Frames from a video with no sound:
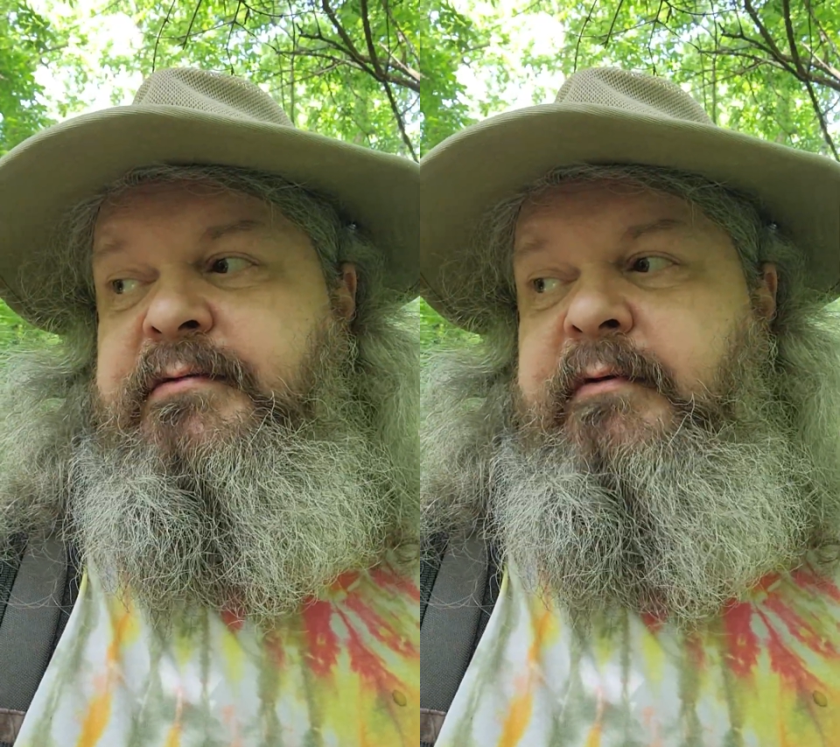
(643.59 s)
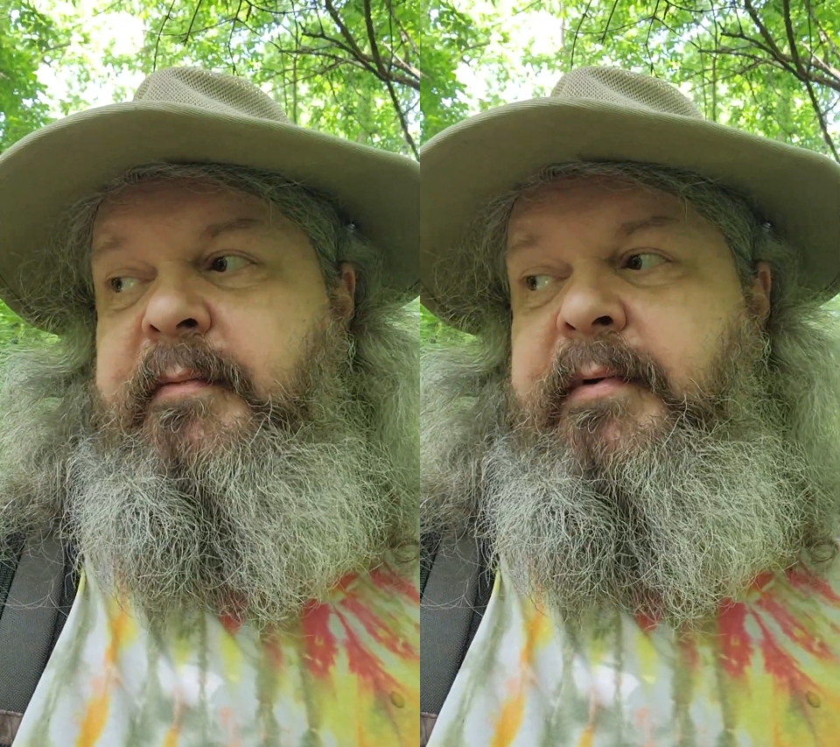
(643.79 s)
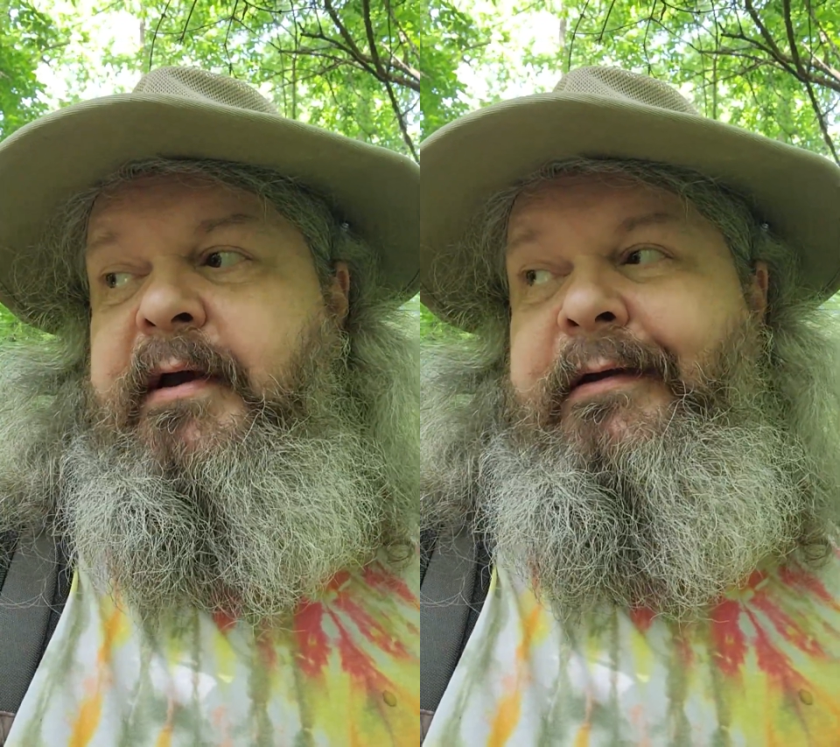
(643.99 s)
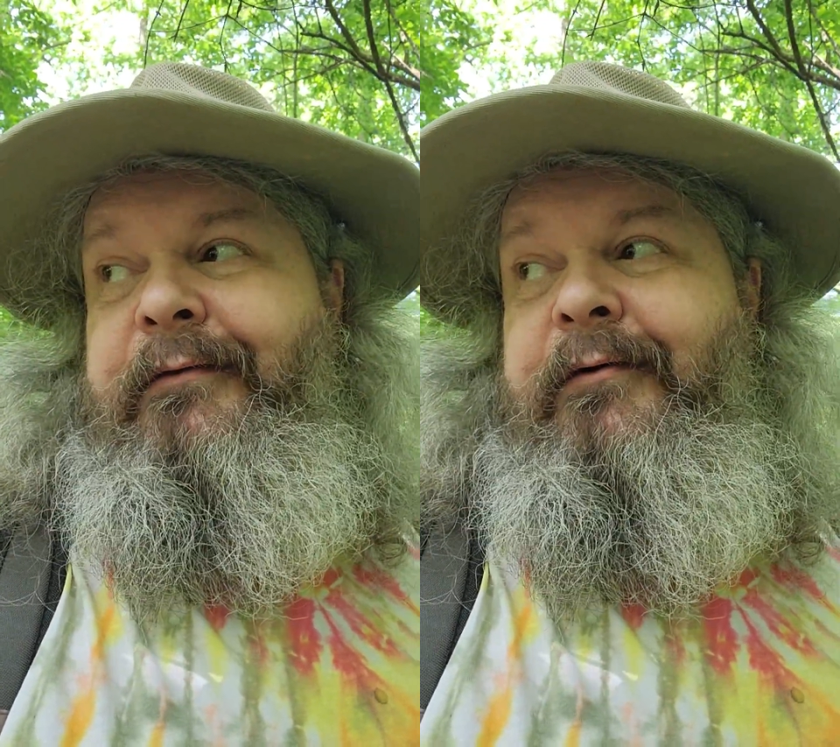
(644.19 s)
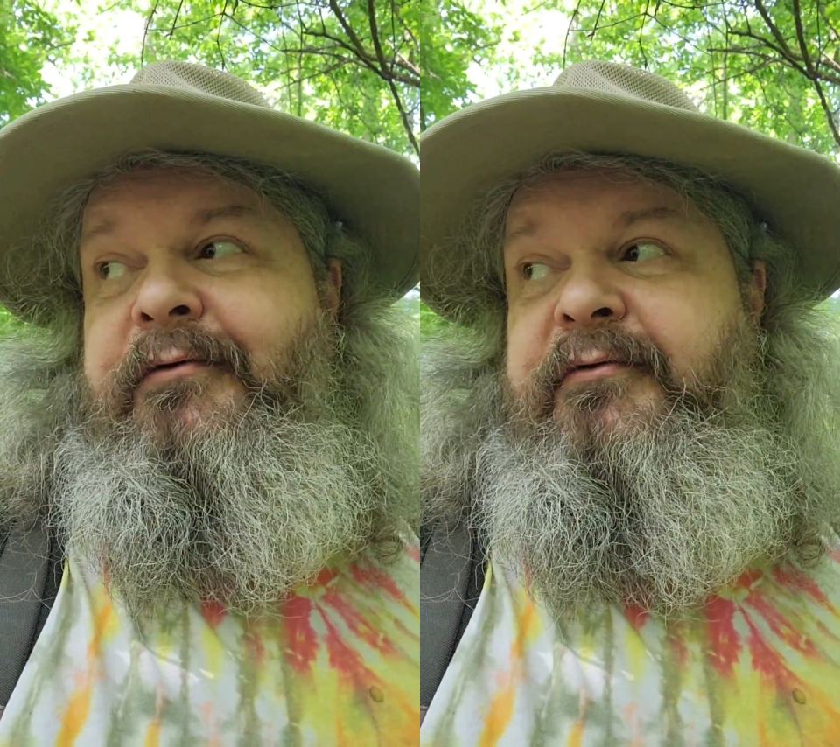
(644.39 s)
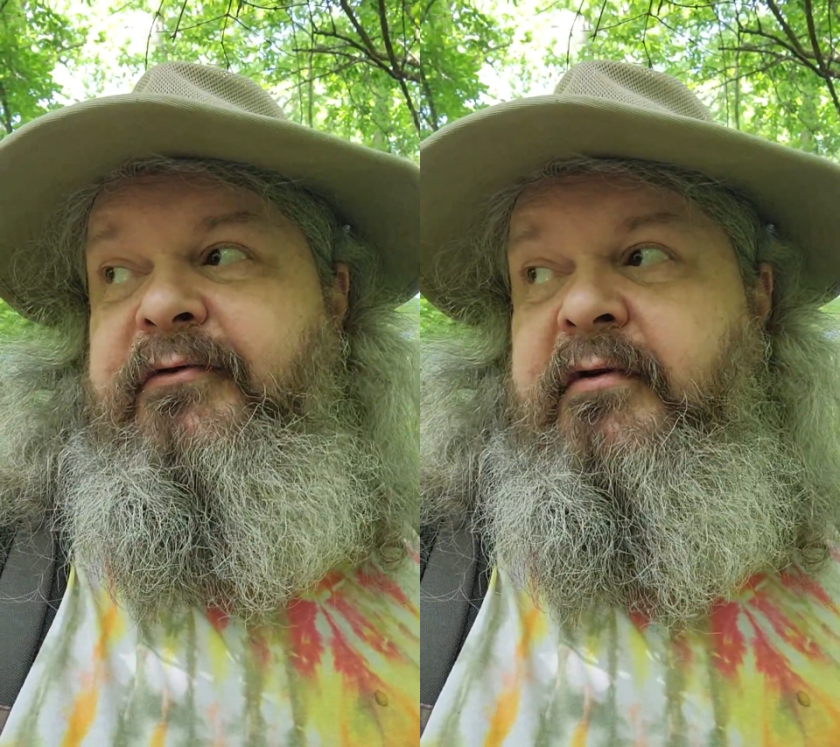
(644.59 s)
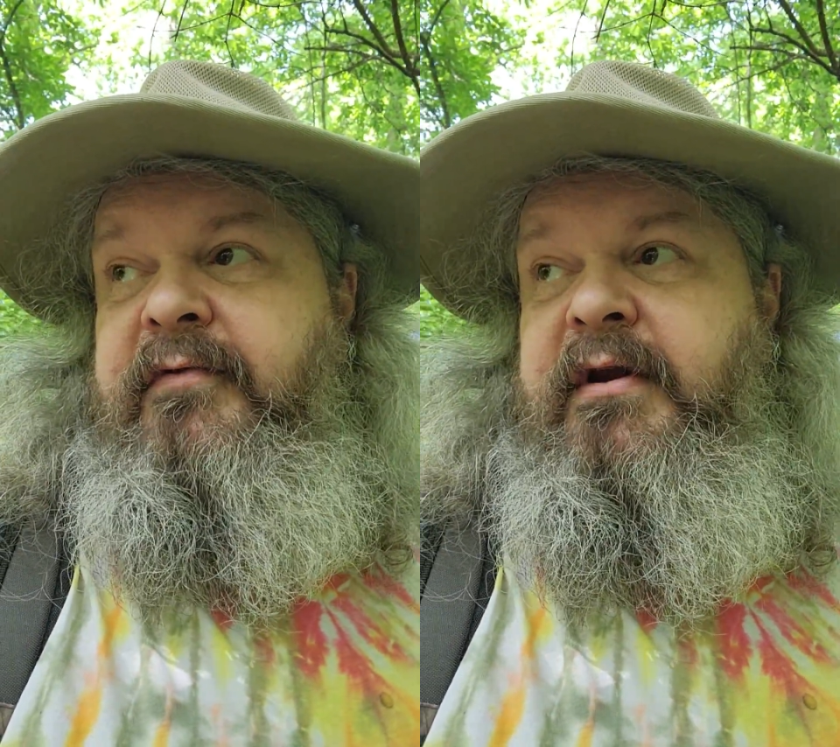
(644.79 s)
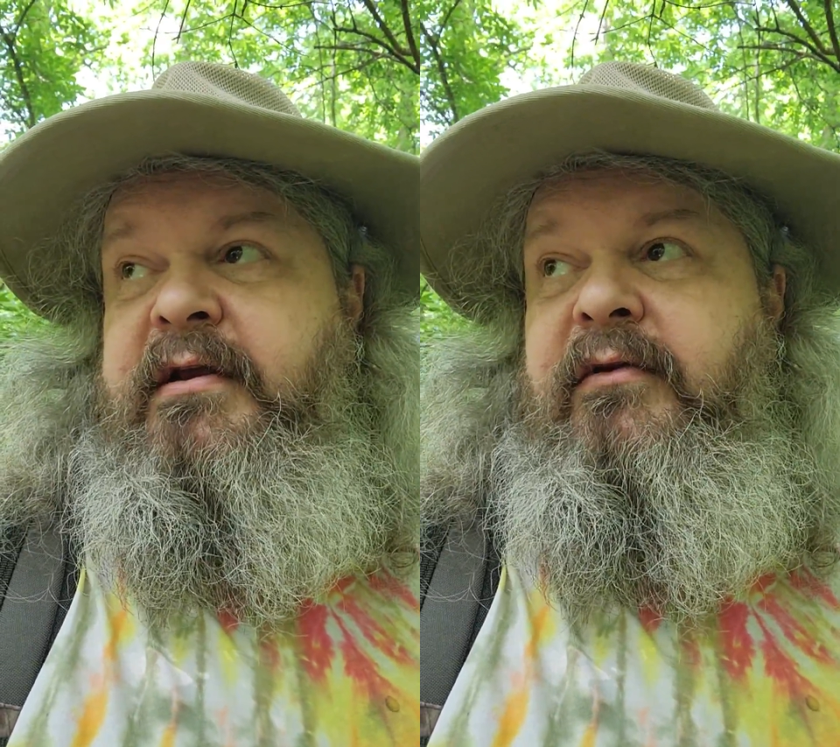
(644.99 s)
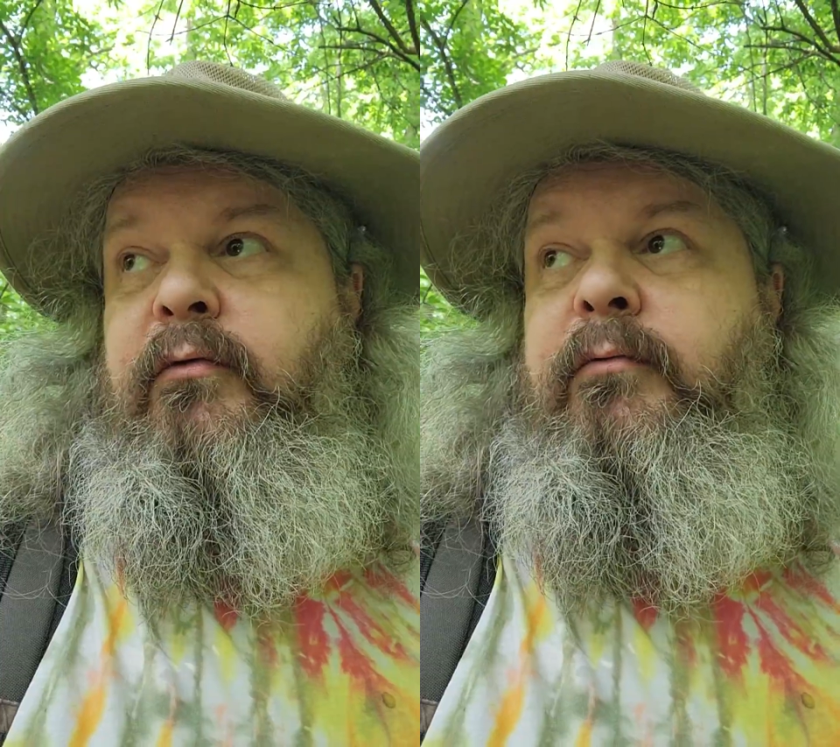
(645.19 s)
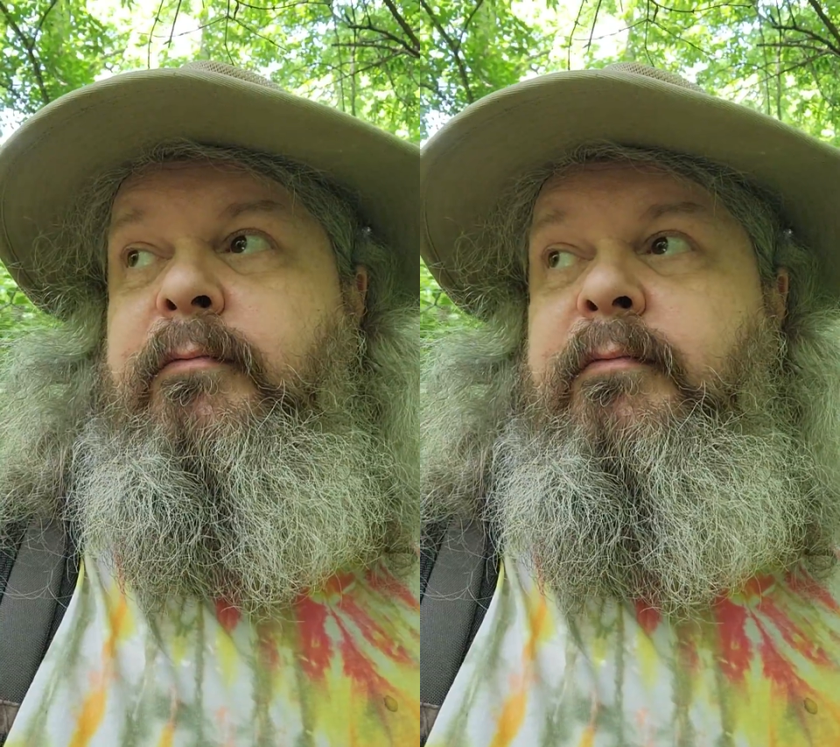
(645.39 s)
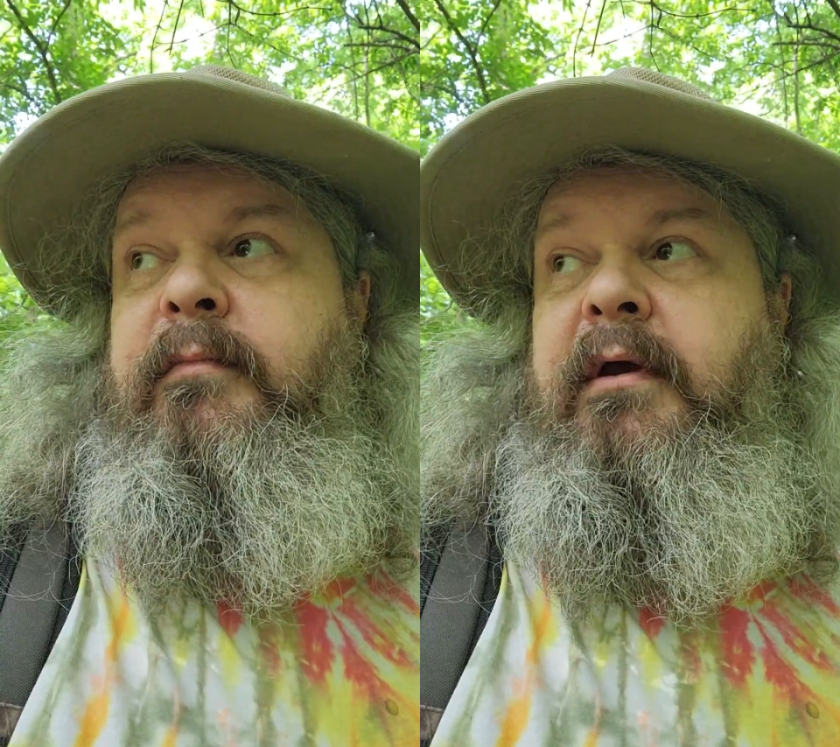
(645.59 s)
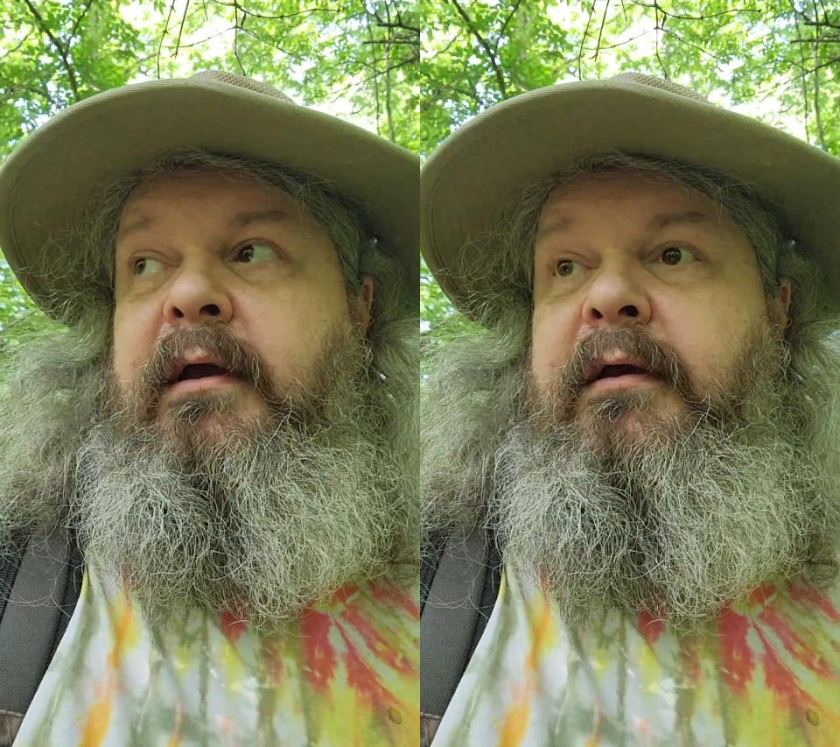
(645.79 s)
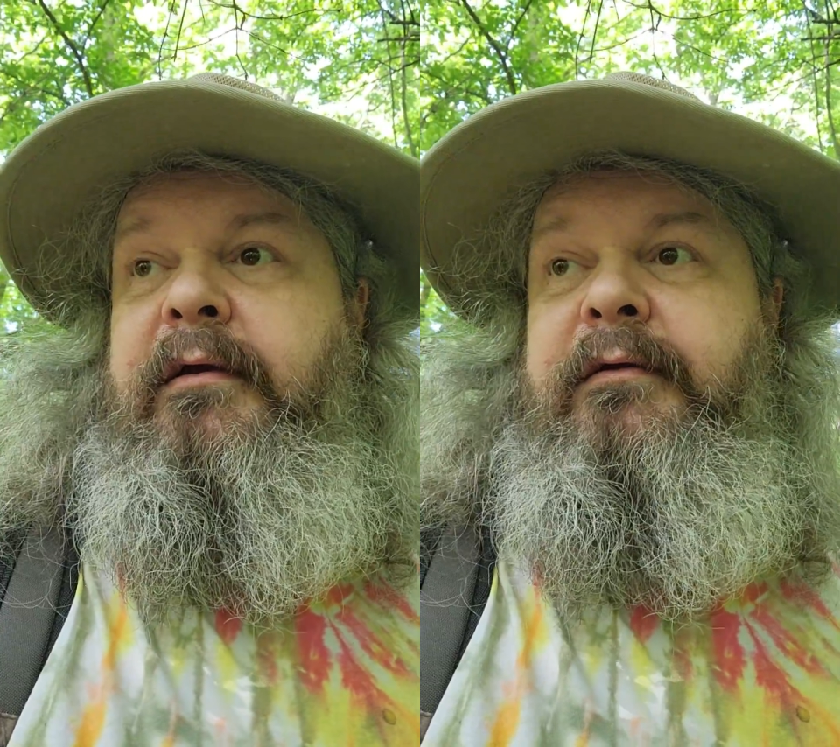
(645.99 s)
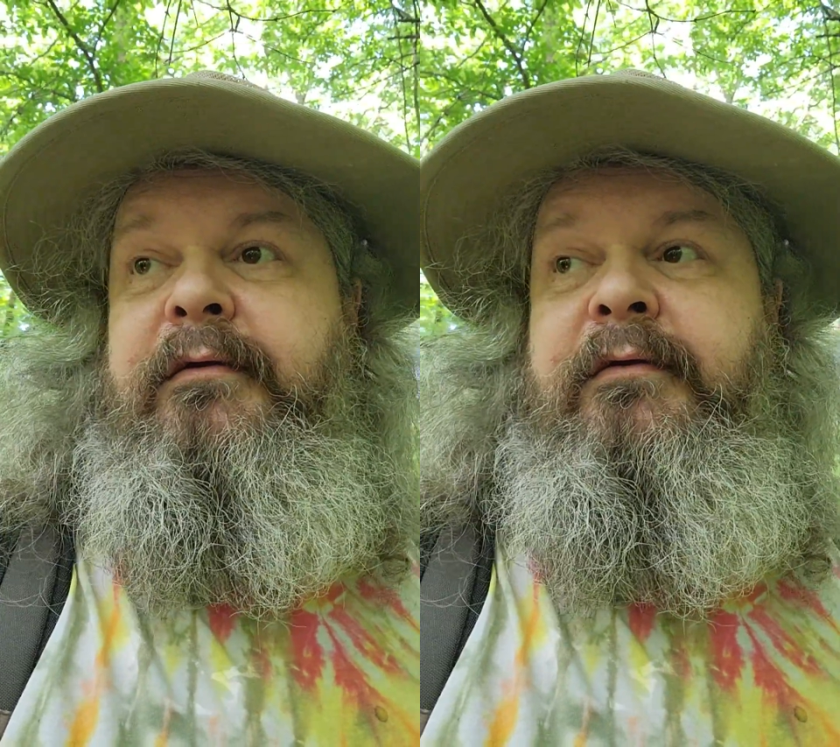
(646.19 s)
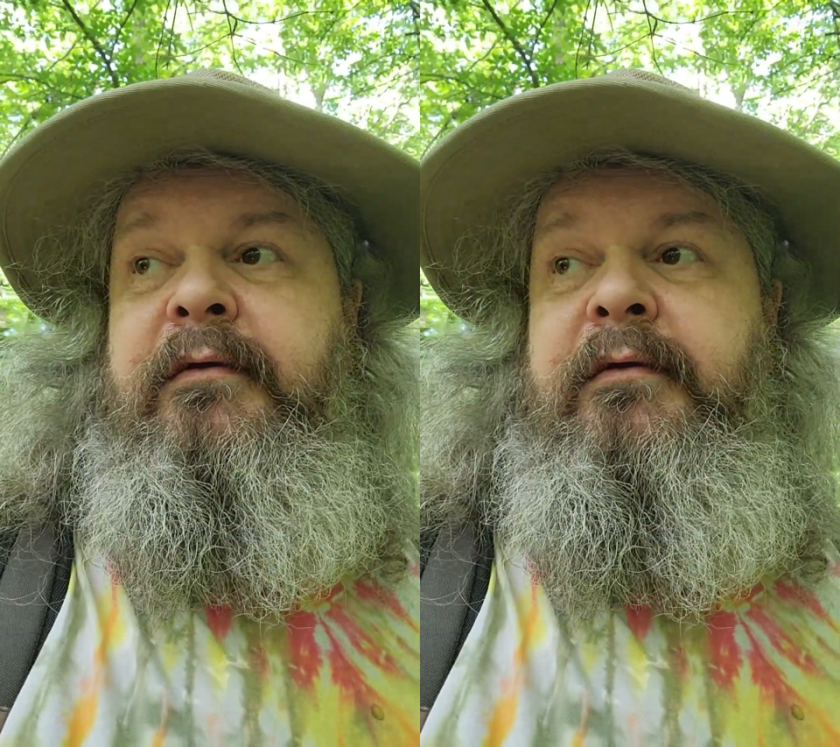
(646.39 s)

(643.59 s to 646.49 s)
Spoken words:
right back into all the stuff that I do, and